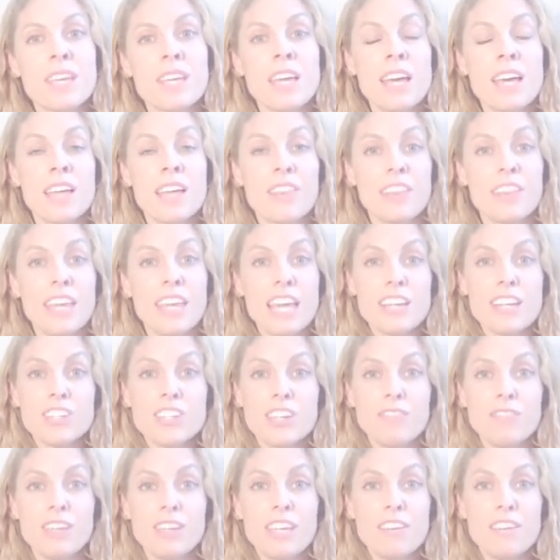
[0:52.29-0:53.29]
The
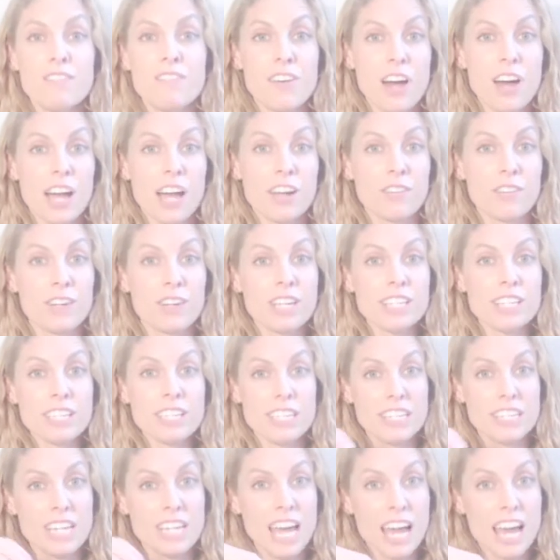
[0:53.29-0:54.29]
HIV virus
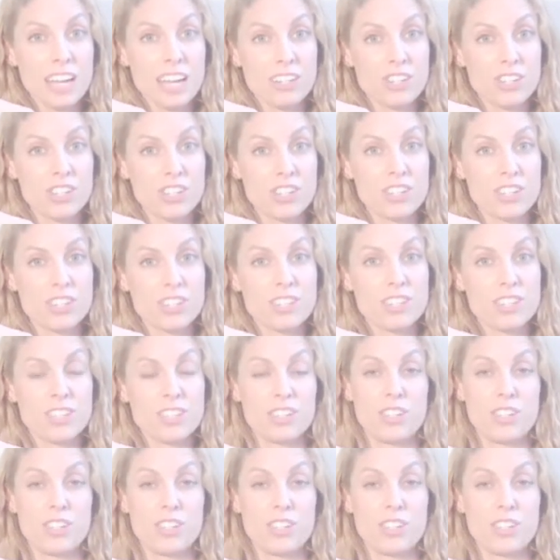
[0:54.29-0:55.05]
attaches